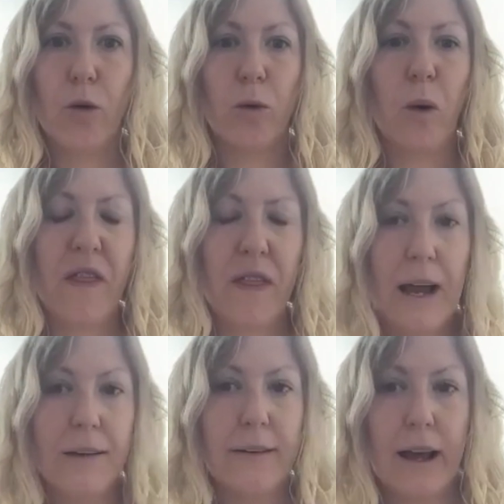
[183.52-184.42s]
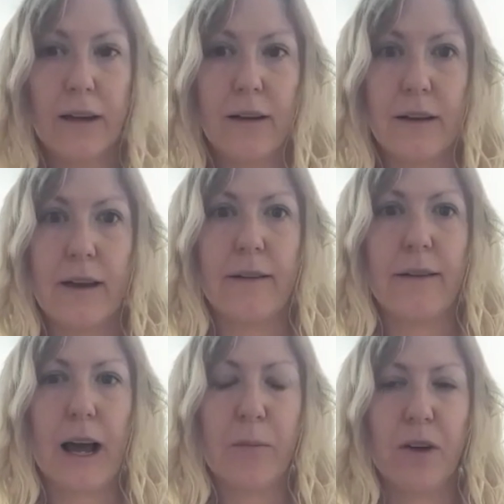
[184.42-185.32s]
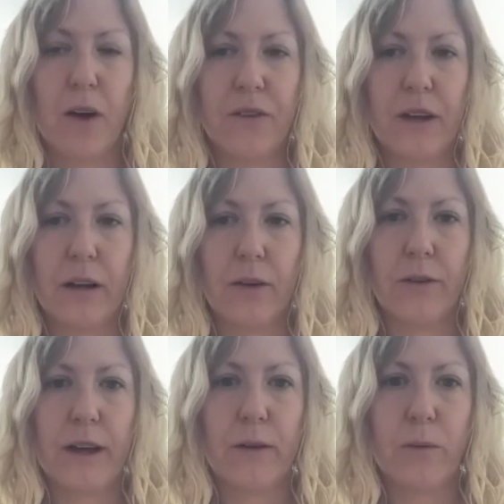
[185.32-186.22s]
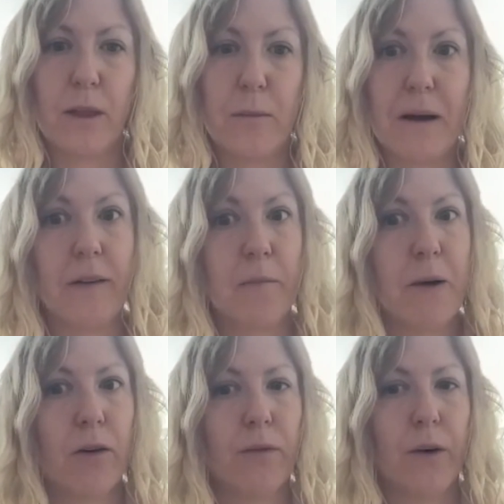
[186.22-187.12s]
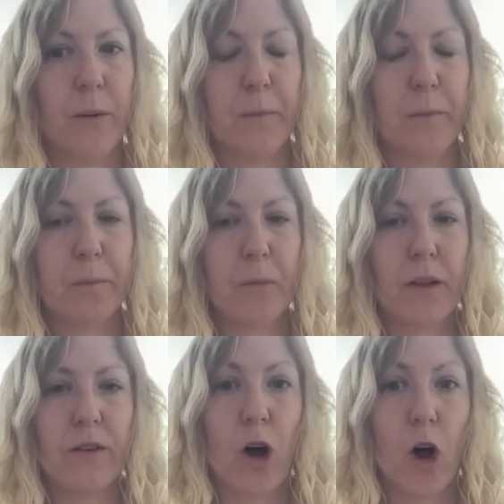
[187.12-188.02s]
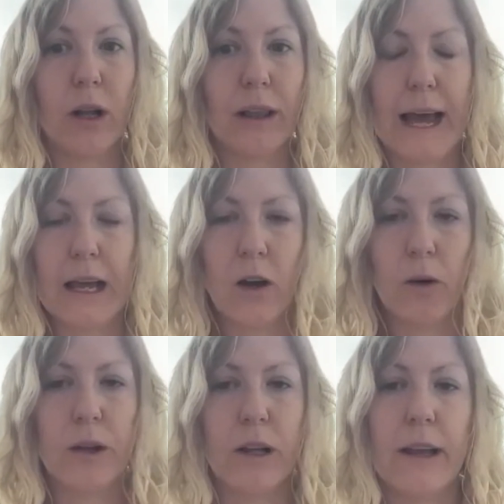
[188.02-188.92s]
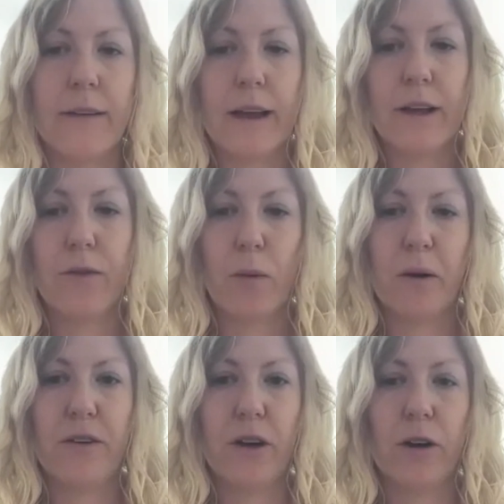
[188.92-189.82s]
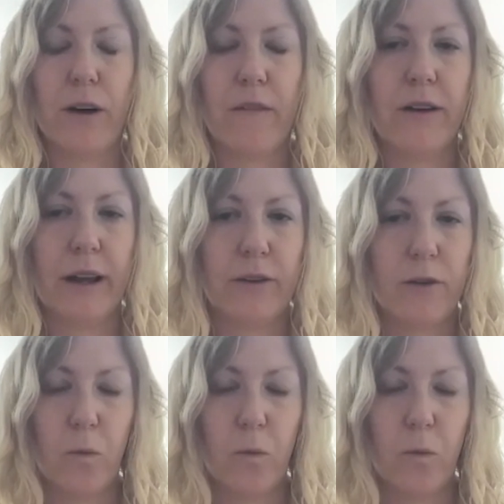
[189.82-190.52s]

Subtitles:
the way that I detect these types of signals is with a massive microphone that's called LIGO, the Laser Interferometer Gravitational